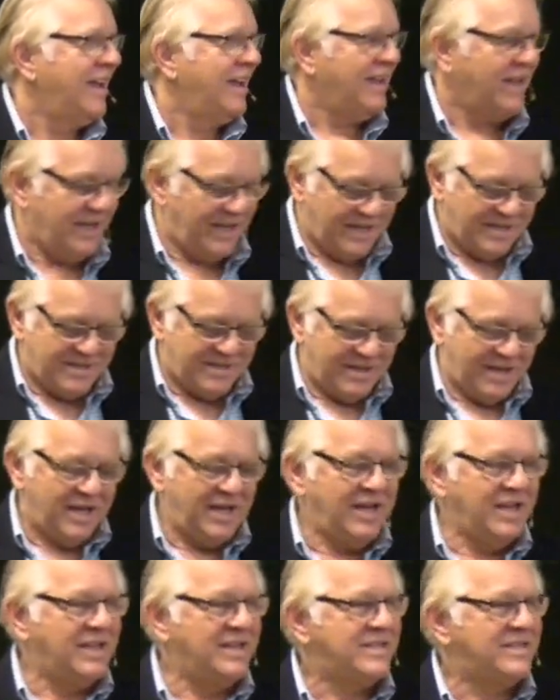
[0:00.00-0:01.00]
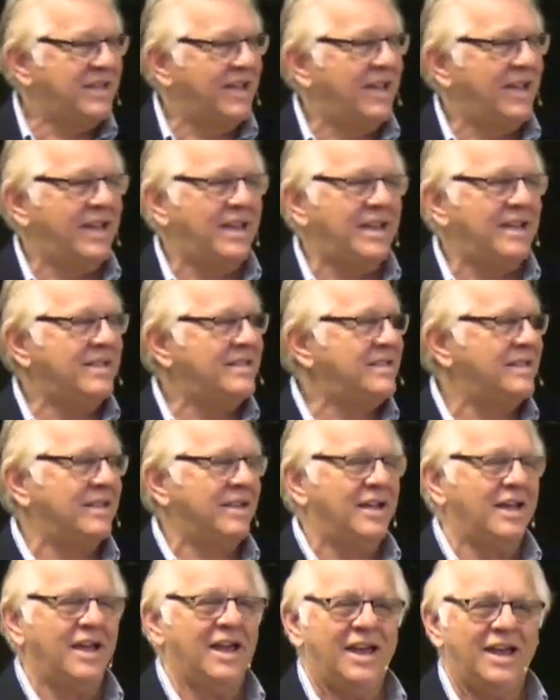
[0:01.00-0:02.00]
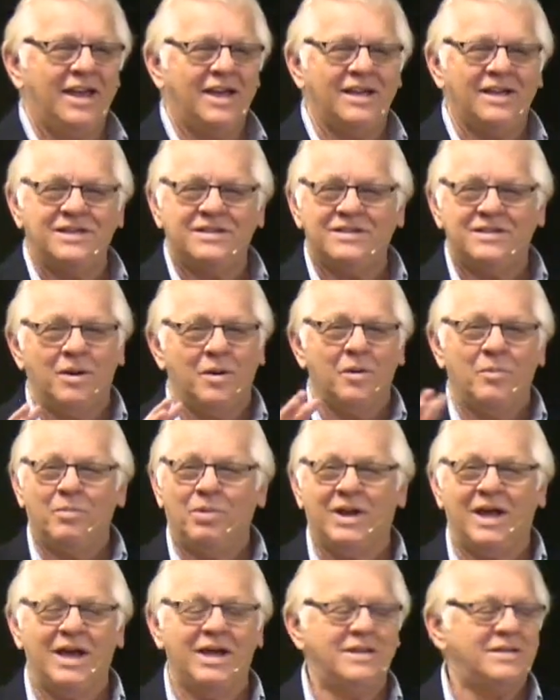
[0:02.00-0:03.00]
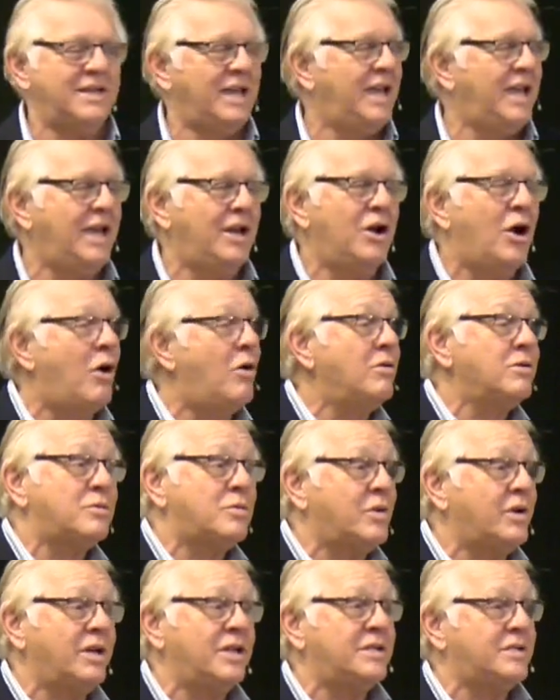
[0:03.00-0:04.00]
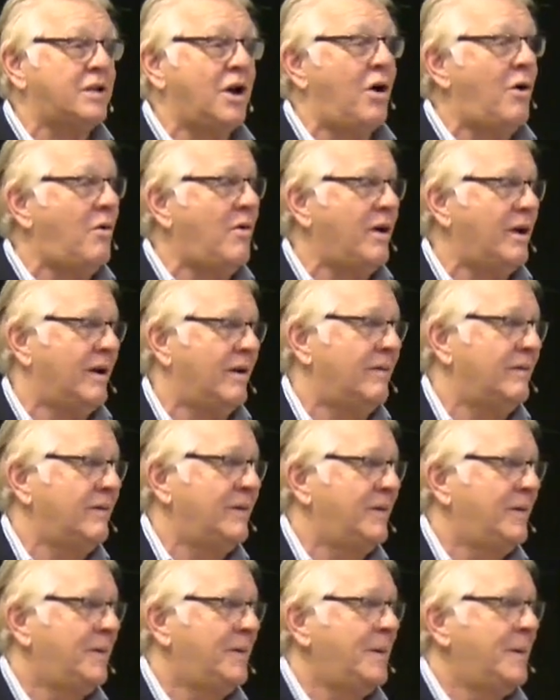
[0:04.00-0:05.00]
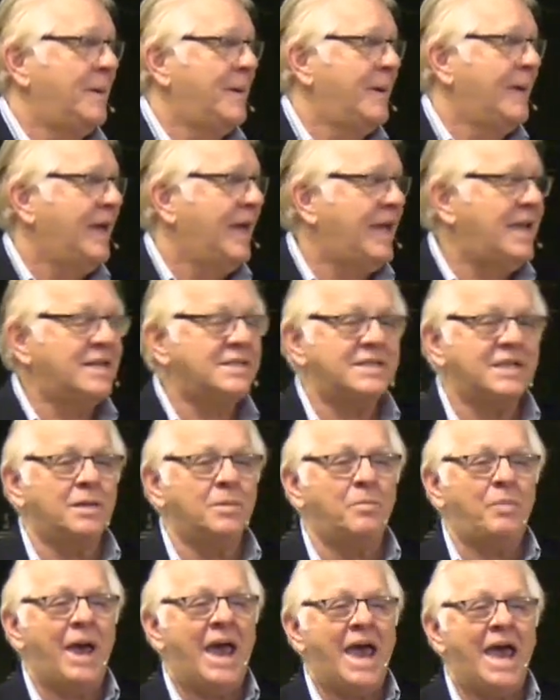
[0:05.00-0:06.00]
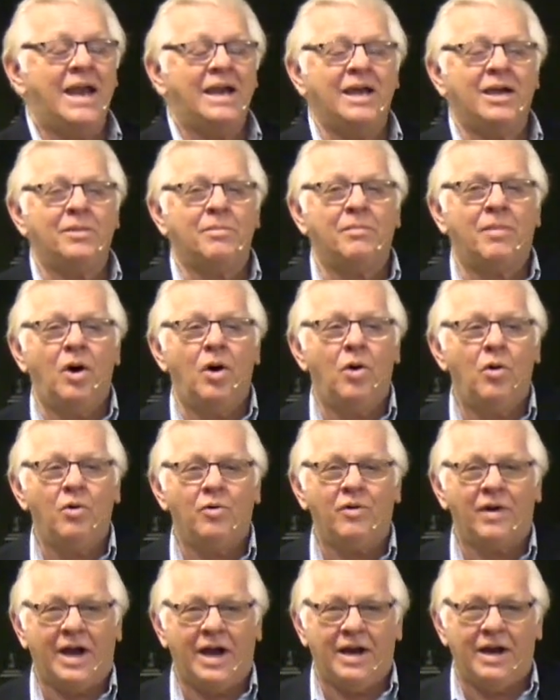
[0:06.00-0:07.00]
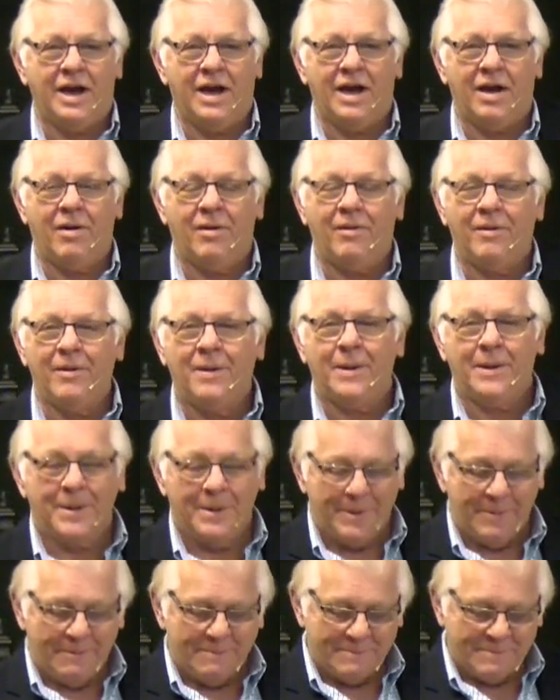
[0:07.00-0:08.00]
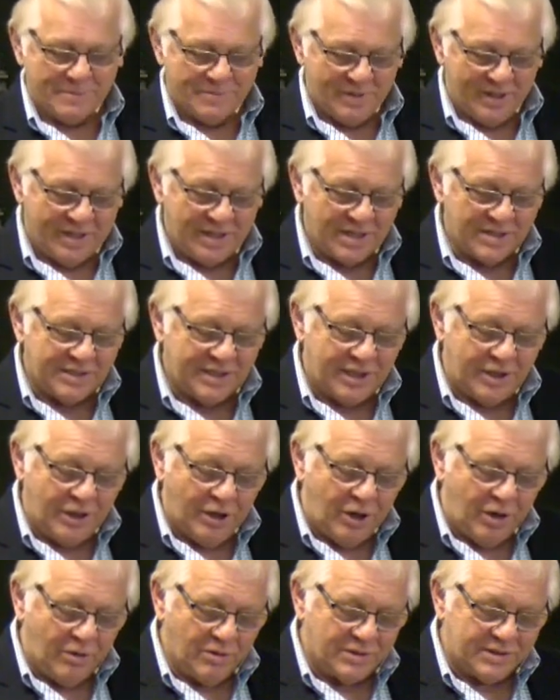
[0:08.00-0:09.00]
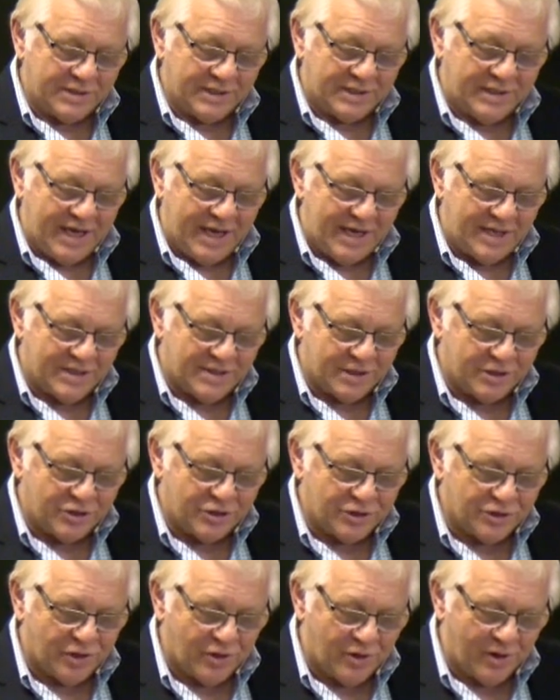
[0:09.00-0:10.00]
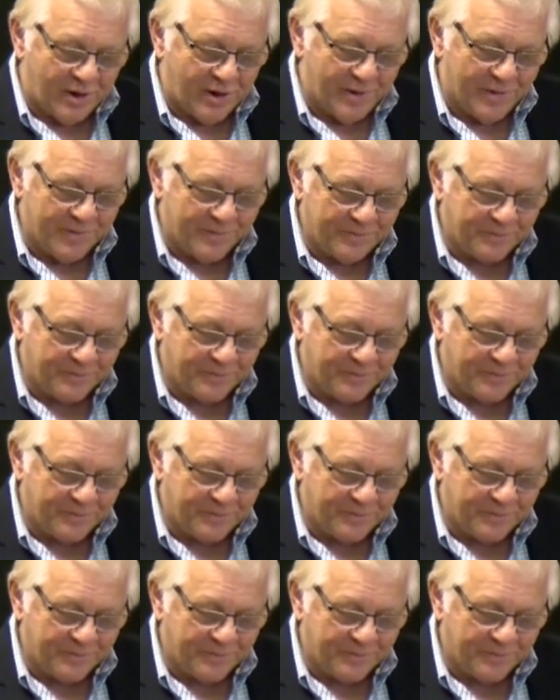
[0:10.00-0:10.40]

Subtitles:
He's his. Place. He knows where he's going. He's in panic mode right now because he knows the days are short.